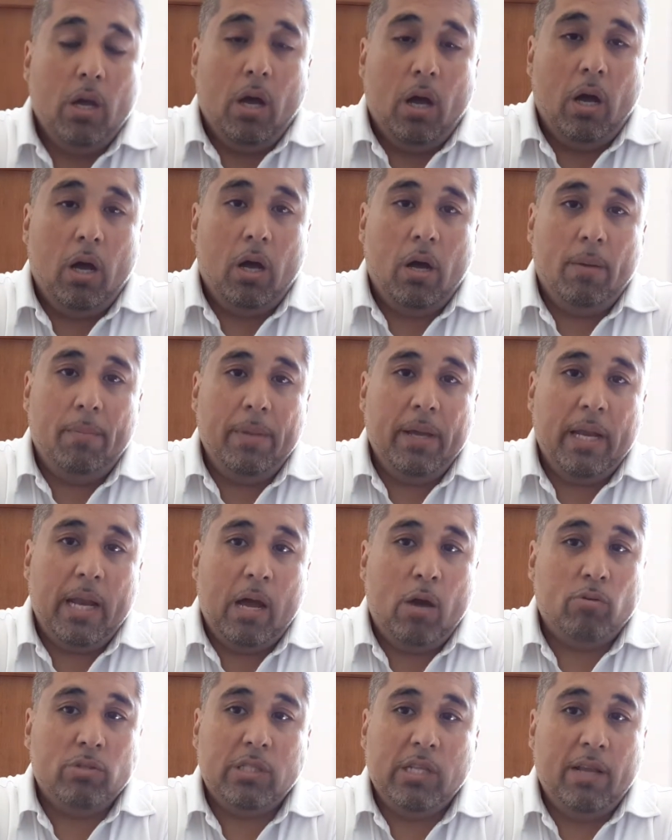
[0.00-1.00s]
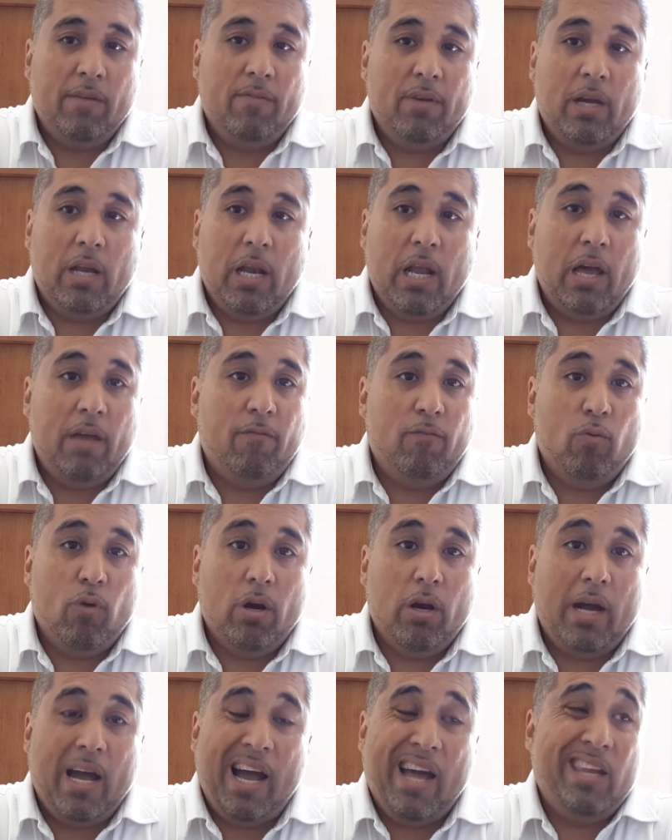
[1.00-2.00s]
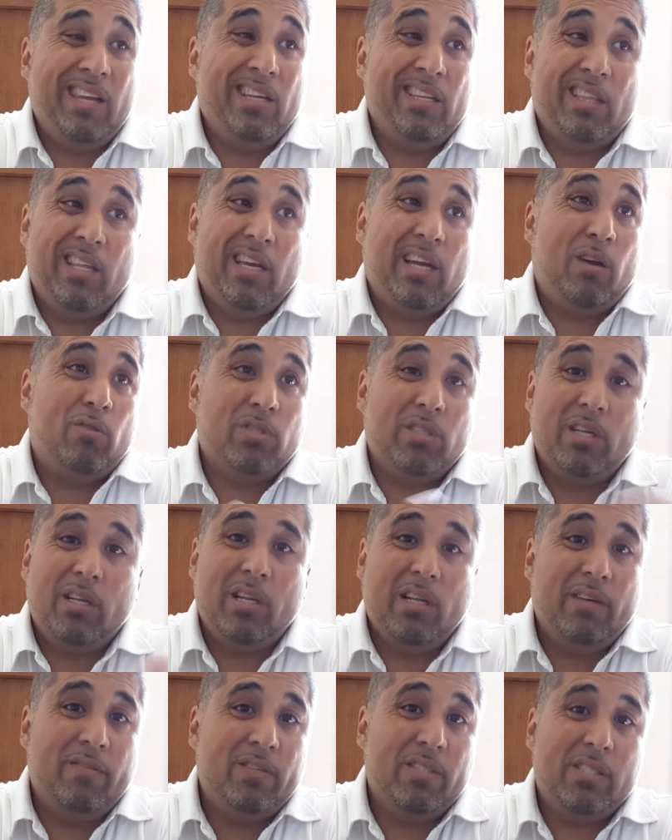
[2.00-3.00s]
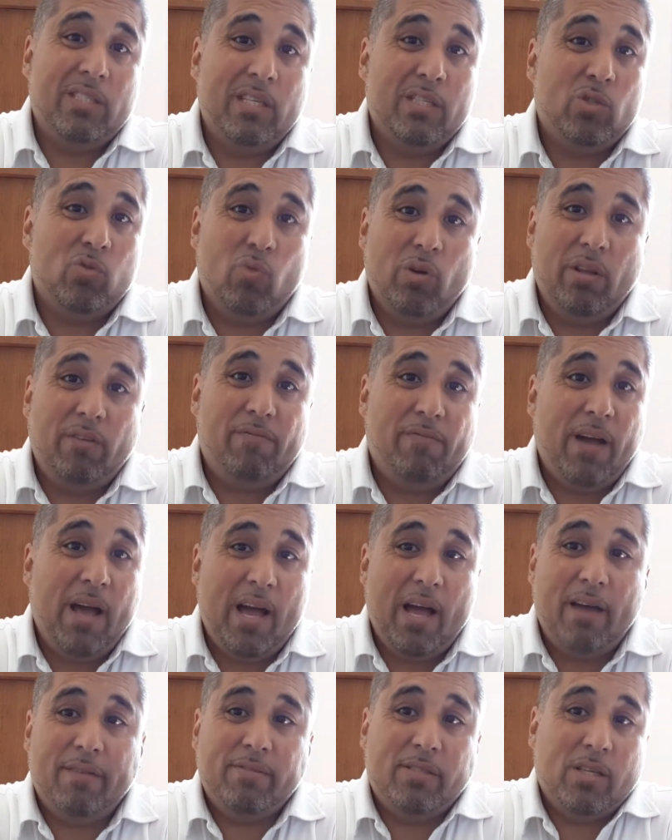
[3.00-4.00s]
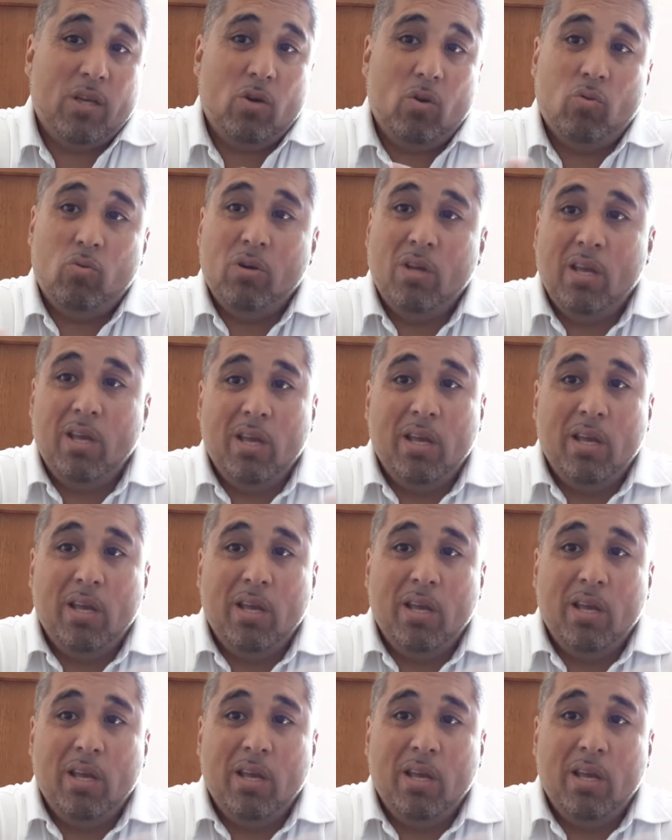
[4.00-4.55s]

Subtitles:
And I was living a life where I didn't think I was going to live to see 25, so